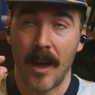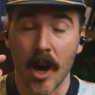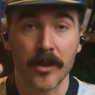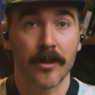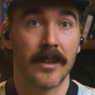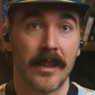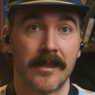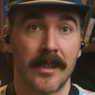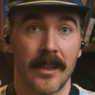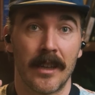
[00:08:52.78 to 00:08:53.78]
utterly
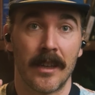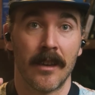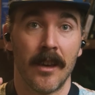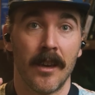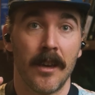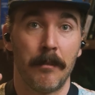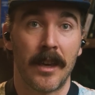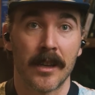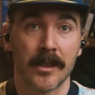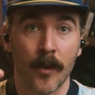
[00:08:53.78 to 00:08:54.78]
silly
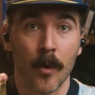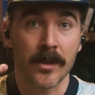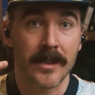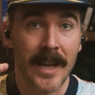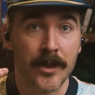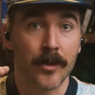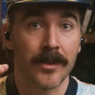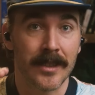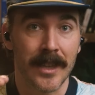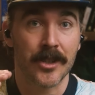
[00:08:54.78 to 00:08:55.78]
because, of course, natural
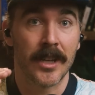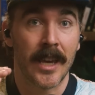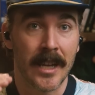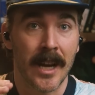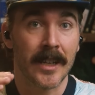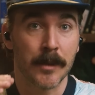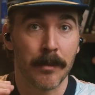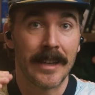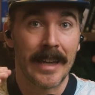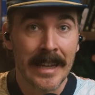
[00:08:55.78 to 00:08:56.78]
selection cannot
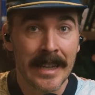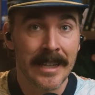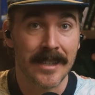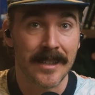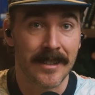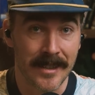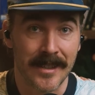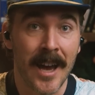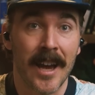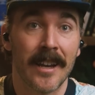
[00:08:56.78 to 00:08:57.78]
explain any
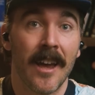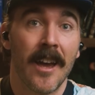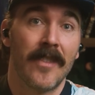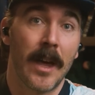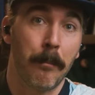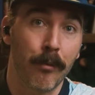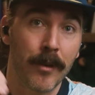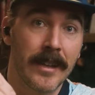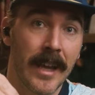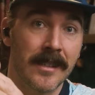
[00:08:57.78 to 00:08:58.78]
design that
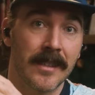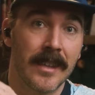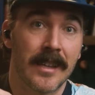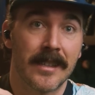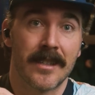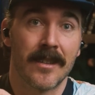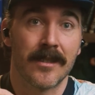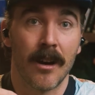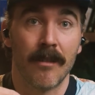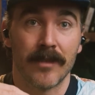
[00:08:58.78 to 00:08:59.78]
predates the existence
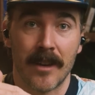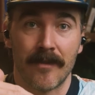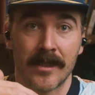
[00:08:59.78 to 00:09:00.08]
of life